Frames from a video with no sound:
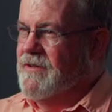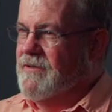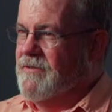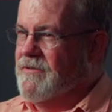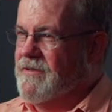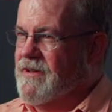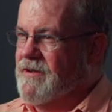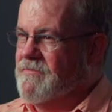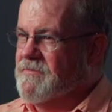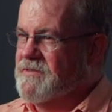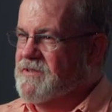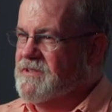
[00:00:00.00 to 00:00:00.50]
know,
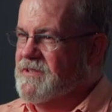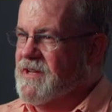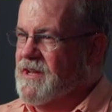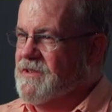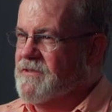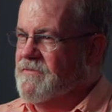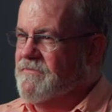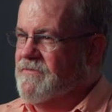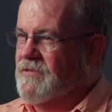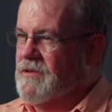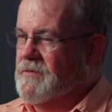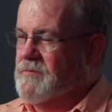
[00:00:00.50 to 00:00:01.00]
that was
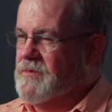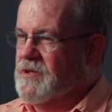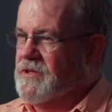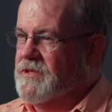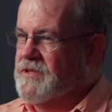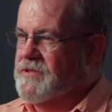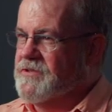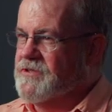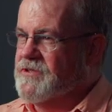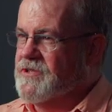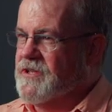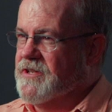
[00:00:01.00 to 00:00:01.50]
not the
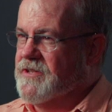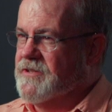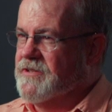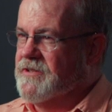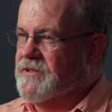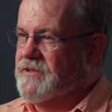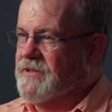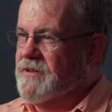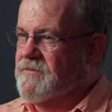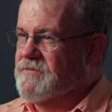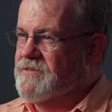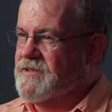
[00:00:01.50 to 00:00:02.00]
formula in
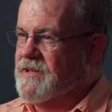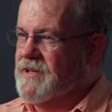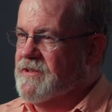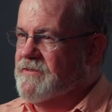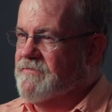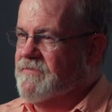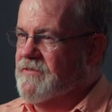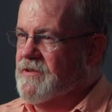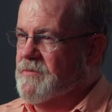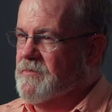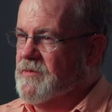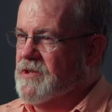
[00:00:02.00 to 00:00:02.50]
China. That was not
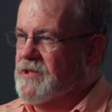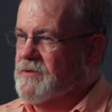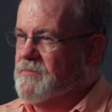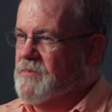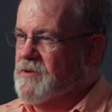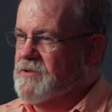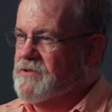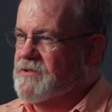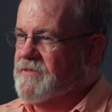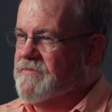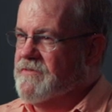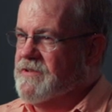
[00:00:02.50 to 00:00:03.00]
the formula in
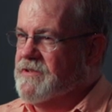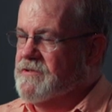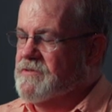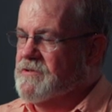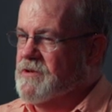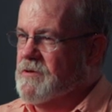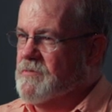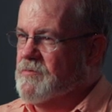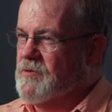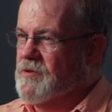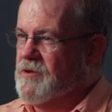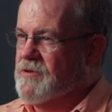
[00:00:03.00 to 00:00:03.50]
most of these
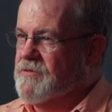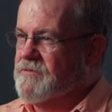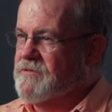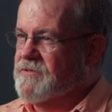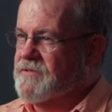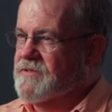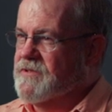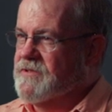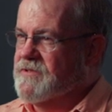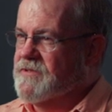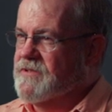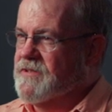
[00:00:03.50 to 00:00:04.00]

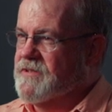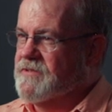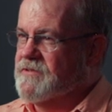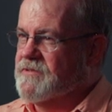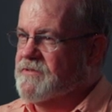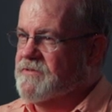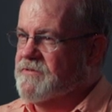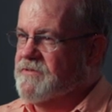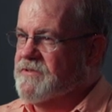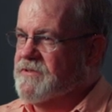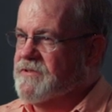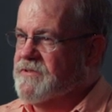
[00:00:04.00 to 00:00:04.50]
homegrown success
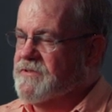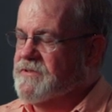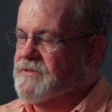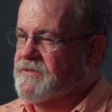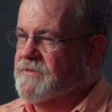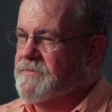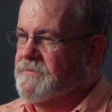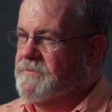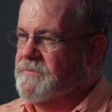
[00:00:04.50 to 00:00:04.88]
stories.